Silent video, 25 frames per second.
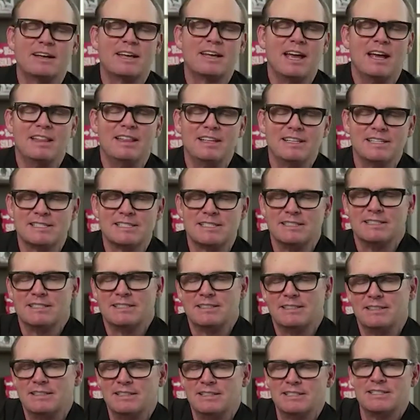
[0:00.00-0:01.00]
okay, this
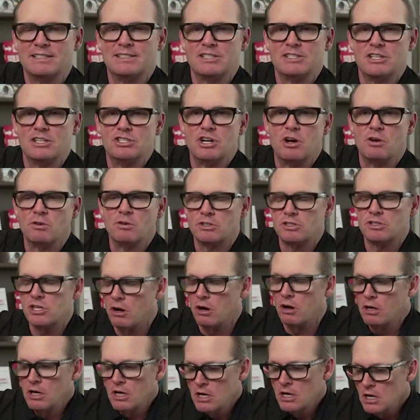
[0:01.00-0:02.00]
is, this is a joke.
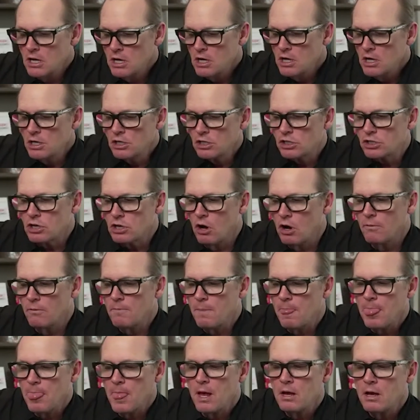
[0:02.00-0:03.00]
So, so,
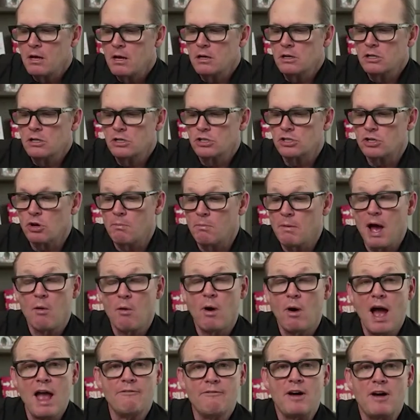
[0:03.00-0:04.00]
so my
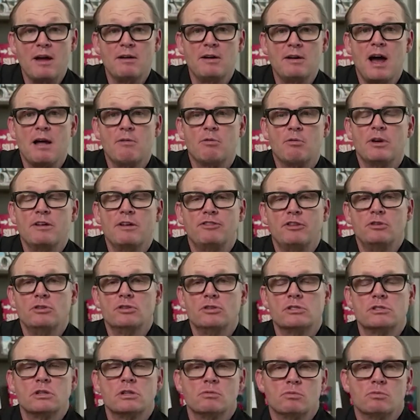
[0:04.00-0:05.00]
wife, I, I
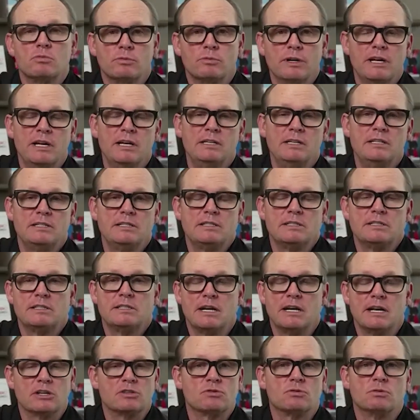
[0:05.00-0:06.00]
refused to read
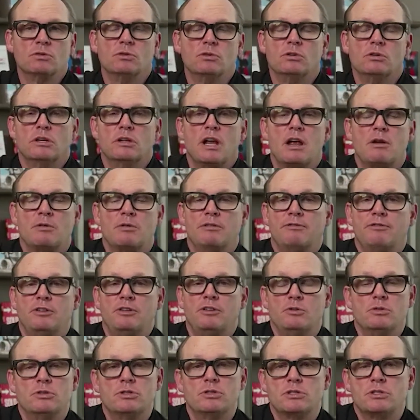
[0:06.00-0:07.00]
10X rule and I
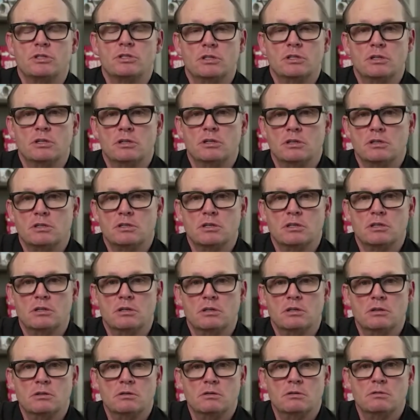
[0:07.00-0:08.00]
refused to,
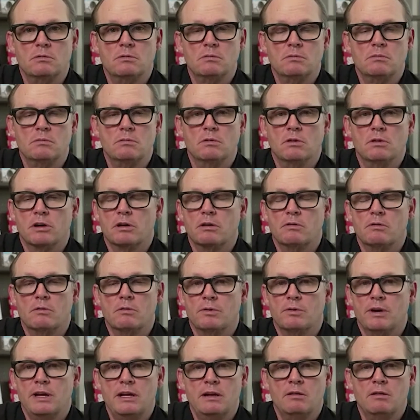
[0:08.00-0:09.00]
to look
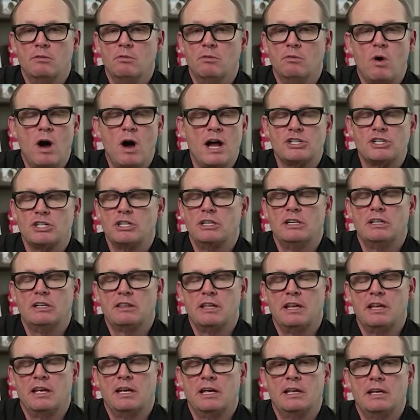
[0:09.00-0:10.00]
re, watch
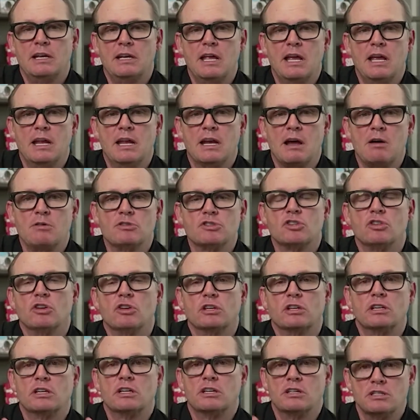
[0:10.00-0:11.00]
anything and and I was
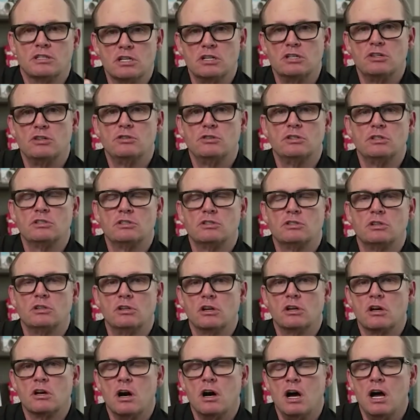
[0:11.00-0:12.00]
look continuing to
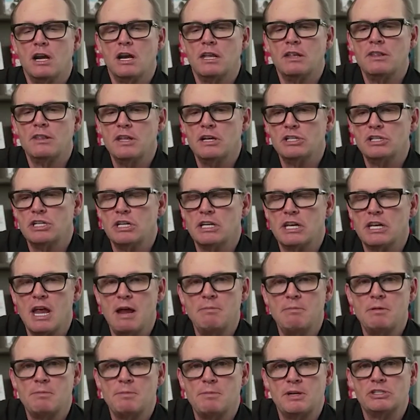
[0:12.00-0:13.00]
look on and then she came
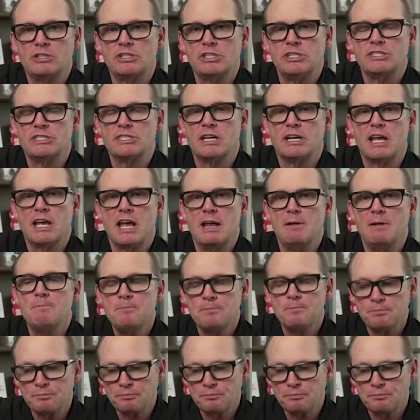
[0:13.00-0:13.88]
to me and she said hey